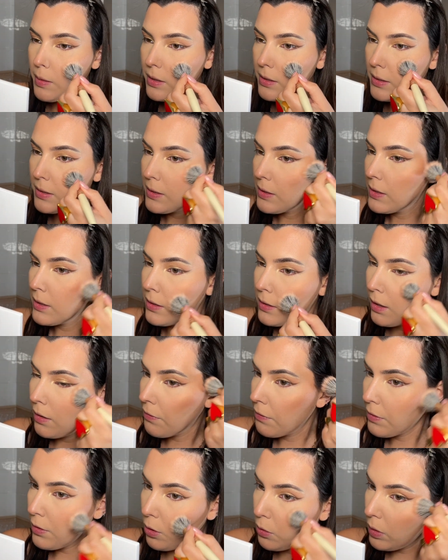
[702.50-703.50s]
It's enough
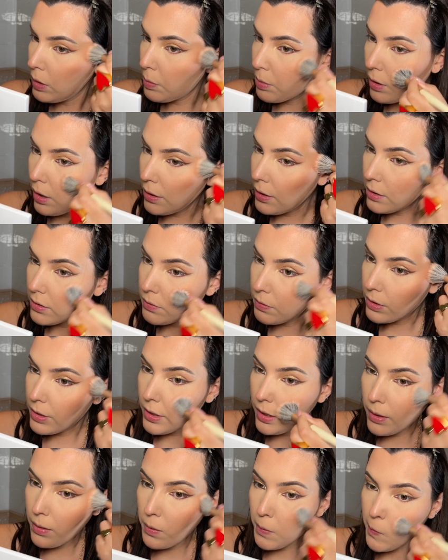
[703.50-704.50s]
glowy products for
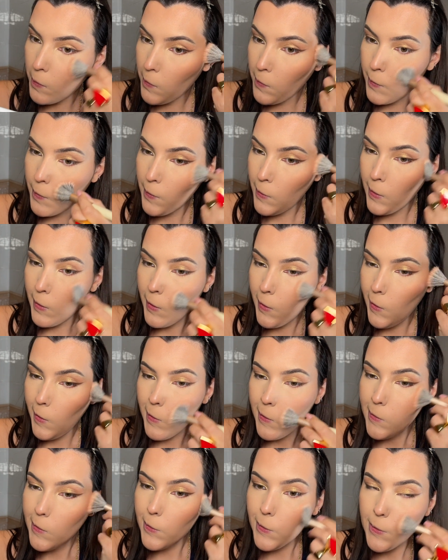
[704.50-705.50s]
now.
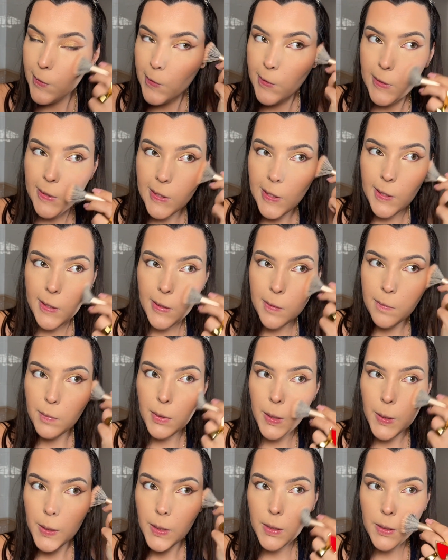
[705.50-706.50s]
Just to set in
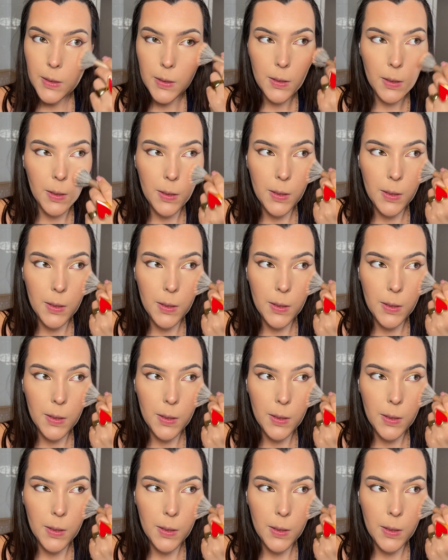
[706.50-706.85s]
place.